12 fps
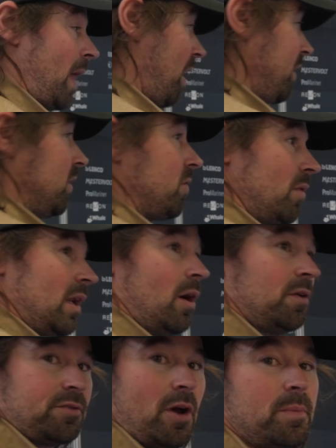I think it's a really
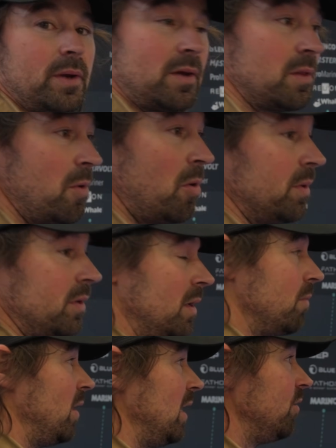hot topic at the moment, and I'm really